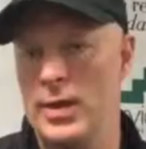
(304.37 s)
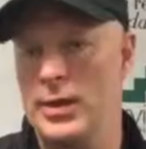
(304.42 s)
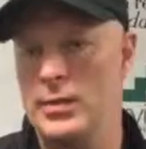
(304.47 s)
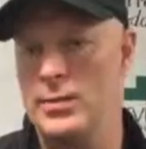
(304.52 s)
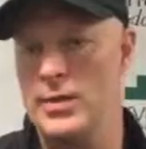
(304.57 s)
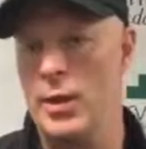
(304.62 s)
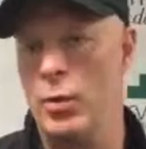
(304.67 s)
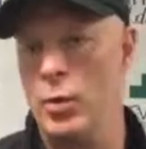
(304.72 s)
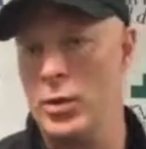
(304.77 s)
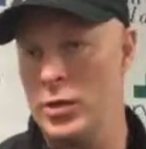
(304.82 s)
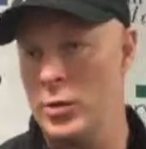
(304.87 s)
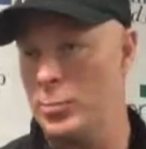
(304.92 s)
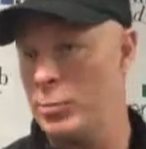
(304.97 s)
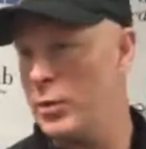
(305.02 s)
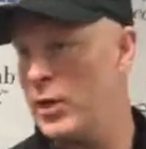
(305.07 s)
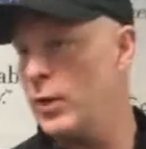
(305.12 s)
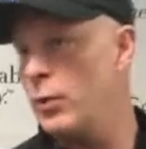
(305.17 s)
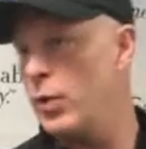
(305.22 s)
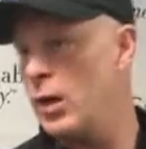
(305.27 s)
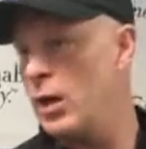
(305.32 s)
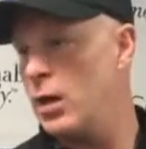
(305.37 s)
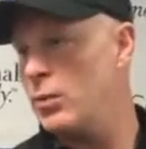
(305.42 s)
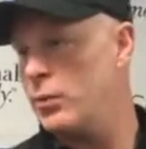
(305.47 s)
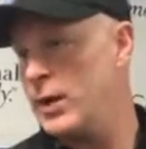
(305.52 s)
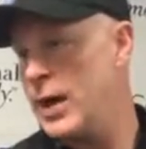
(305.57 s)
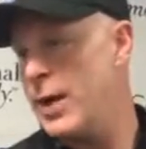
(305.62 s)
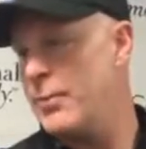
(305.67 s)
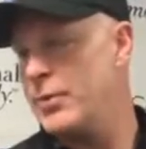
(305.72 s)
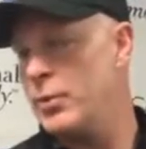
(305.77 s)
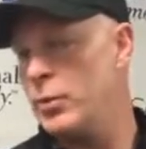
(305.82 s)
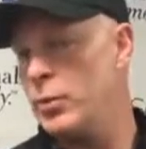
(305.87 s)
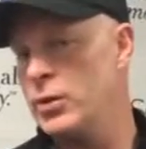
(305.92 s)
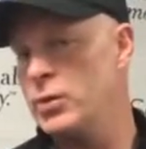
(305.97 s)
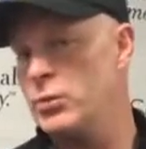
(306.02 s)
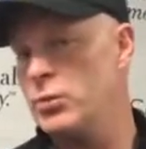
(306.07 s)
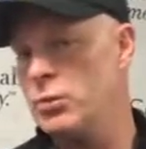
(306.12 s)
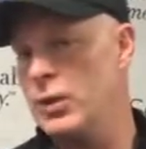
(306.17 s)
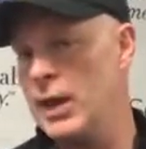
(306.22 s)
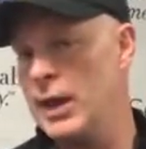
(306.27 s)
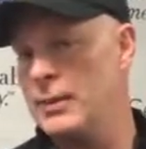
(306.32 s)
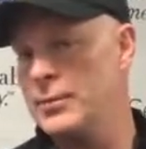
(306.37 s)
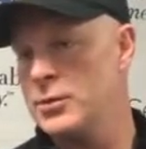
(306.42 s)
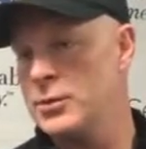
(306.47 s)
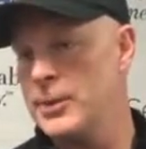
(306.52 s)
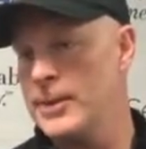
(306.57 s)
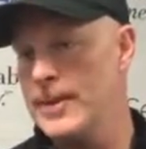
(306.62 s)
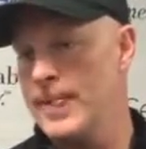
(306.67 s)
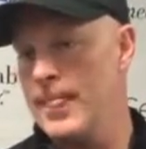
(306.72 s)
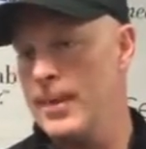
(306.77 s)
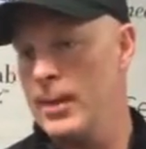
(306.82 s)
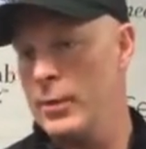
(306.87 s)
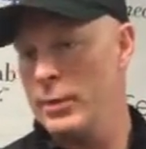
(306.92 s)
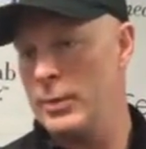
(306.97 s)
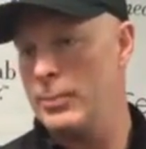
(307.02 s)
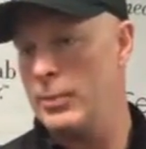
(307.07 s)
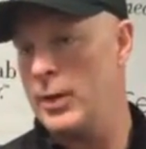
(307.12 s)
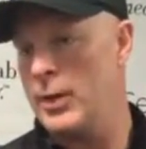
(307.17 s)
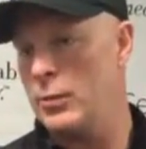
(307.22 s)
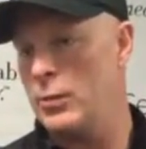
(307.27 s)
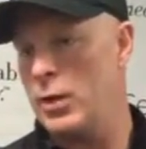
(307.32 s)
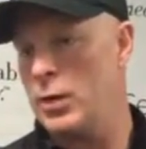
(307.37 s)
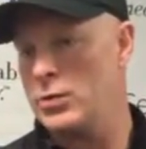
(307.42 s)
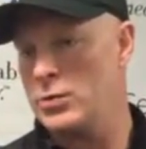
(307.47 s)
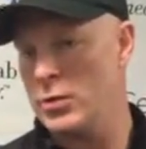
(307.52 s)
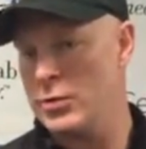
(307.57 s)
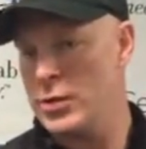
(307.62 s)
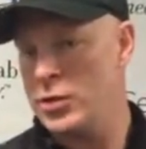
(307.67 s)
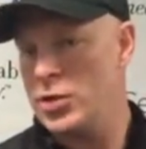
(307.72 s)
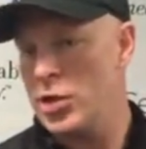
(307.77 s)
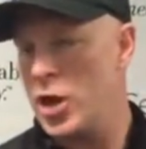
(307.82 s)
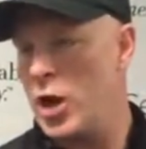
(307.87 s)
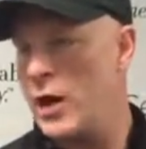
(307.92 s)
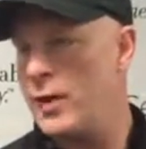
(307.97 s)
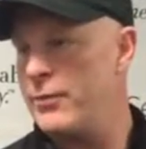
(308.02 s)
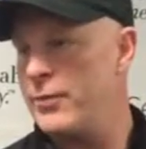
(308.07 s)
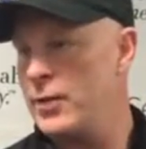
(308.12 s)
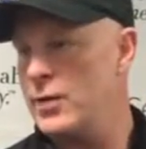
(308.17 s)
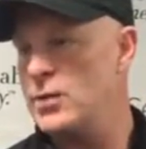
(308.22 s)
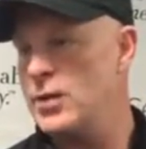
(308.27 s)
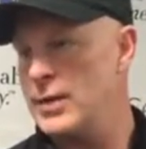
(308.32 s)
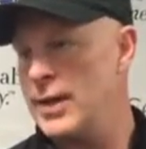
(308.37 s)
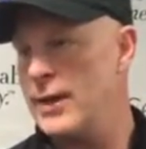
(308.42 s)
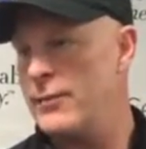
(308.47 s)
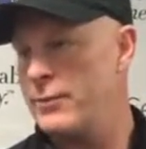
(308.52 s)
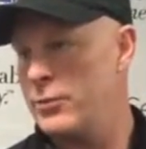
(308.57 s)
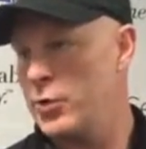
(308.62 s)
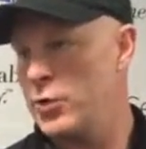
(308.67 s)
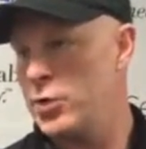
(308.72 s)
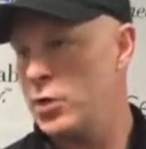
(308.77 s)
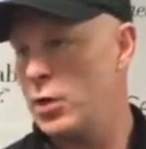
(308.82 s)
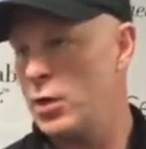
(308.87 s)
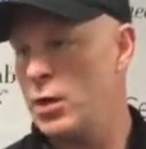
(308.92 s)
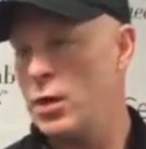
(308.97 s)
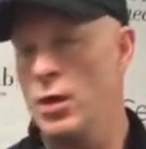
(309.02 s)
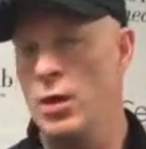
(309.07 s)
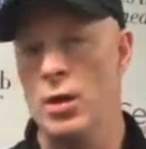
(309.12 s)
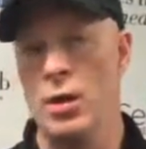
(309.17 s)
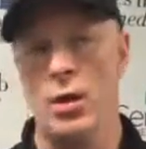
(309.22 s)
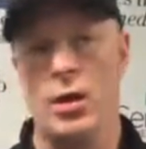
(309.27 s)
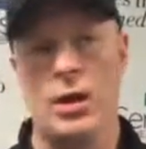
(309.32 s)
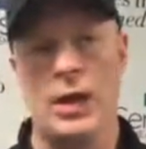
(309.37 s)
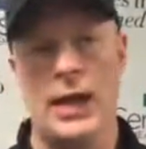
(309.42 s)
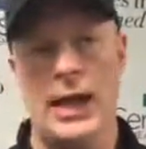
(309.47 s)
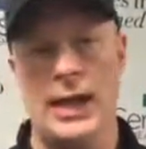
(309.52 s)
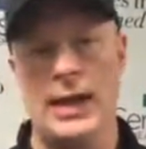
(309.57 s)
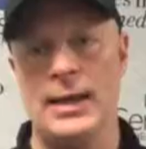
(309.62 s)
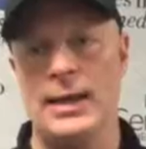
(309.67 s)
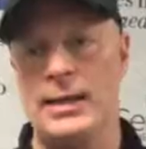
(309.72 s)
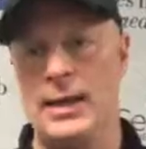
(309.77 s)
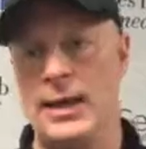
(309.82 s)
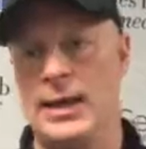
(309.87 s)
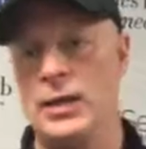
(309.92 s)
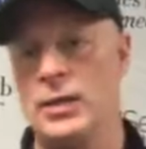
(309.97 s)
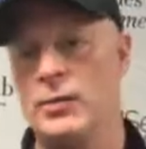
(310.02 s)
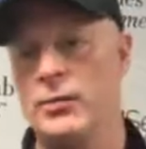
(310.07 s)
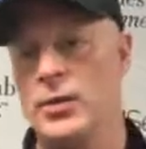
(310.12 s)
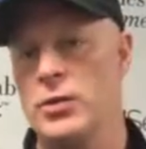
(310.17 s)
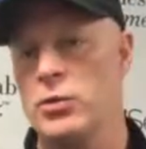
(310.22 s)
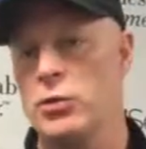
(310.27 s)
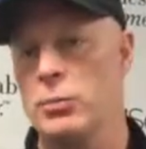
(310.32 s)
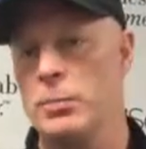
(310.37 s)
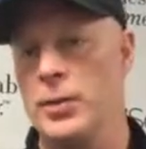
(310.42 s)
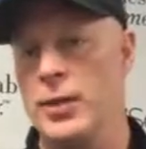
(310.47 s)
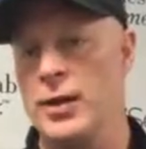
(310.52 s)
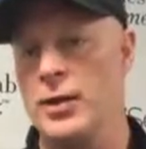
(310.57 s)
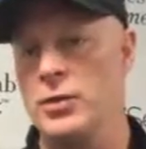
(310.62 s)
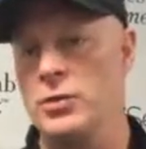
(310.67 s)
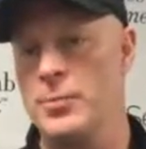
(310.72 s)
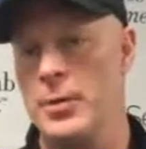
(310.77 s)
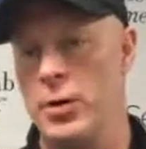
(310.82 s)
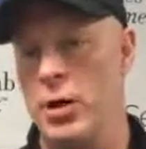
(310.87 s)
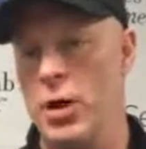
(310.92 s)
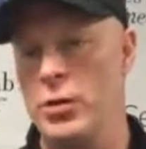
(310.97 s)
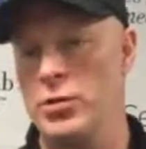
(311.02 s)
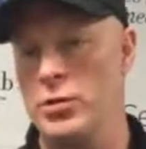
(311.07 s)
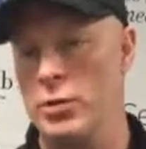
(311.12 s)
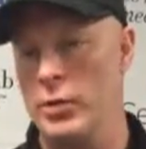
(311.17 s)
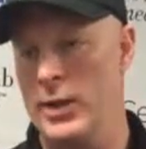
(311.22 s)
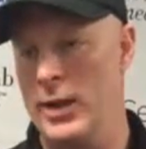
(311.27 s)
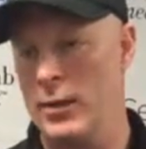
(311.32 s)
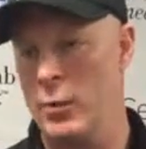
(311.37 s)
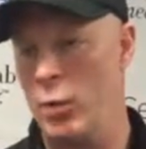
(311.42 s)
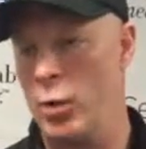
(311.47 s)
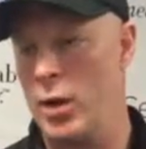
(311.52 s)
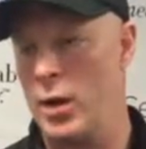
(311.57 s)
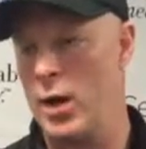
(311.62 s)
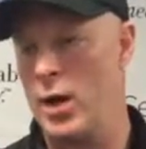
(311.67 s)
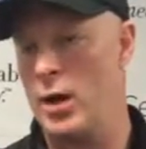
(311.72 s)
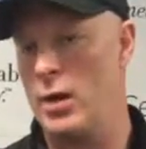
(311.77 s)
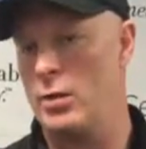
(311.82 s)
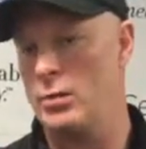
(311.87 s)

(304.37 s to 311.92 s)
is. Now when you play well, we happen to win 2 games, and we played well, so there's confidence in that for sure, in the individual players, but also in what